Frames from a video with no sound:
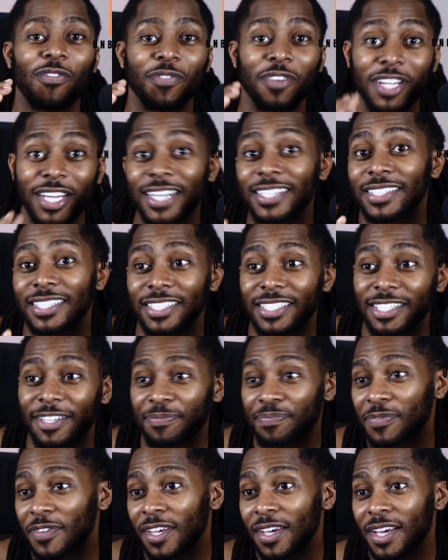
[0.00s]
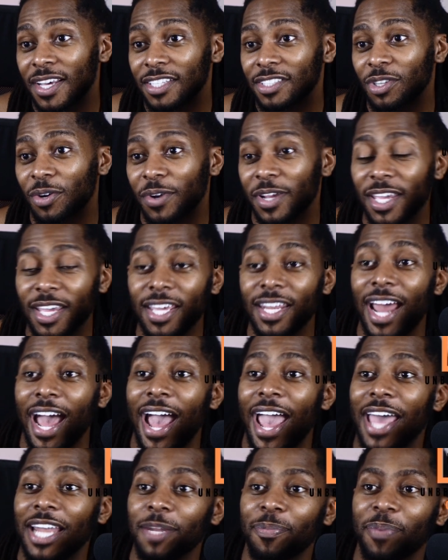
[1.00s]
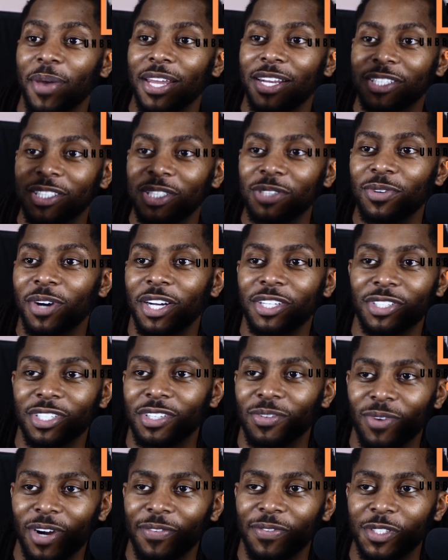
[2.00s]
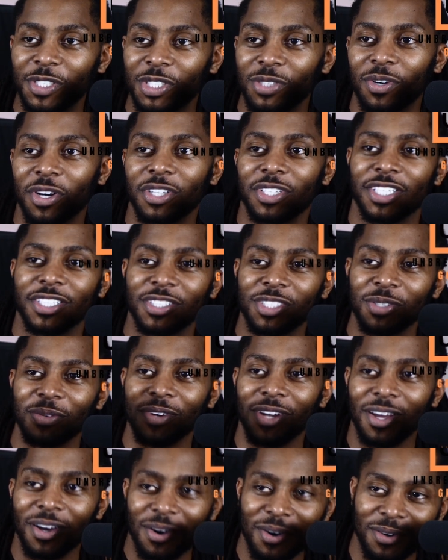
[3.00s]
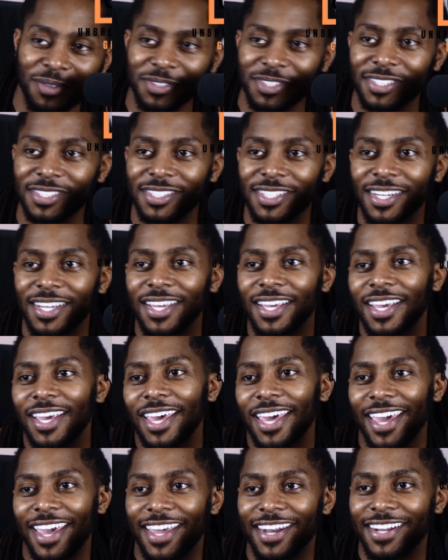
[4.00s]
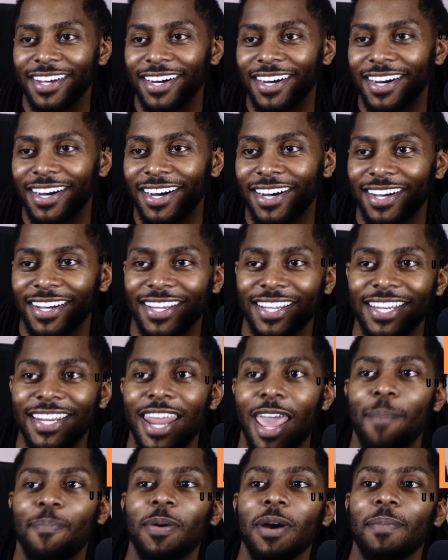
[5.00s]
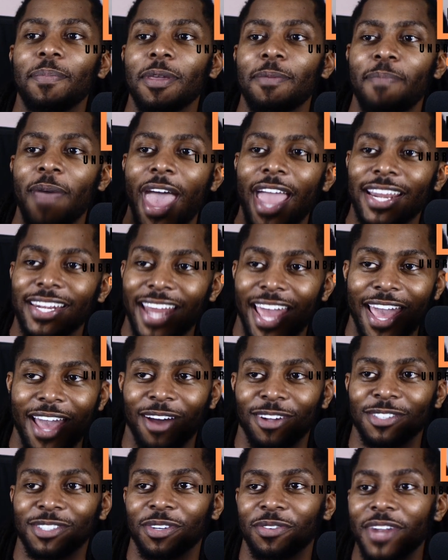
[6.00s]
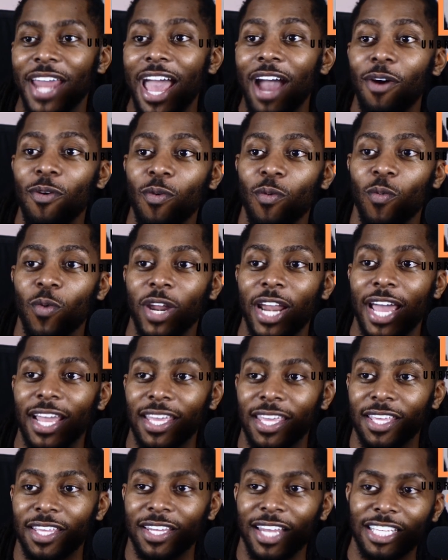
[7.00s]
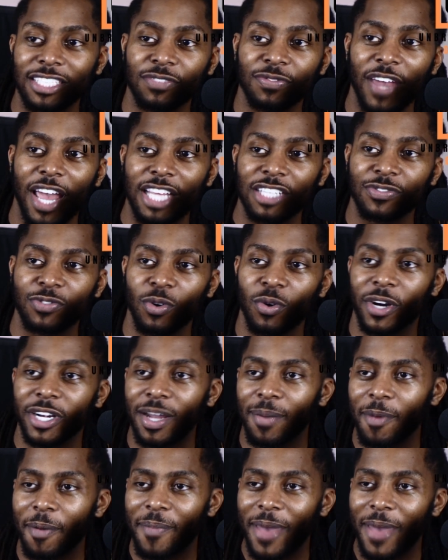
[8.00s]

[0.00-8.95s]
nothing. So then I had to pay roughly 200 in student loans, and that put me back down. So now let's fast forward, and